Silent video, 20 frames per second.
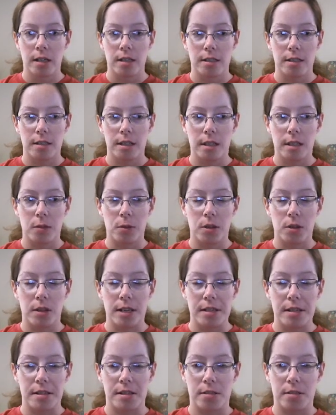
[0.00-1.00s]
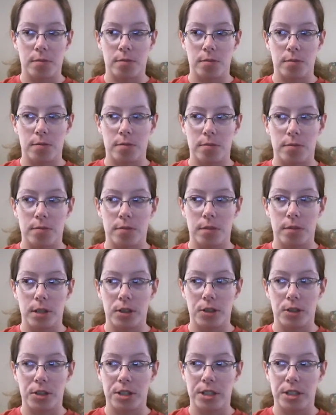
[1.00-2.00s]
it's like, well, that's
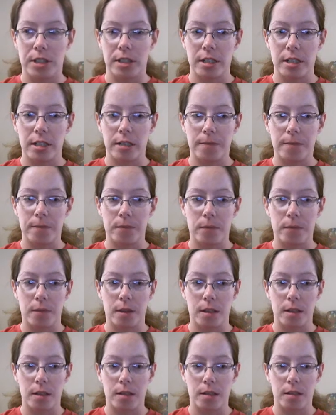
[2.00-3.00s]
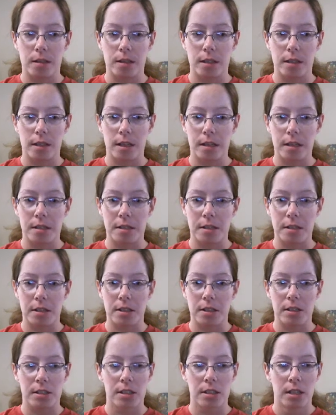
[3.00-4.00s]
interesting. It's like, that
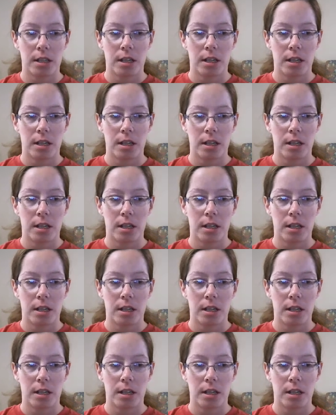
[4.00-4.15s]
sucks.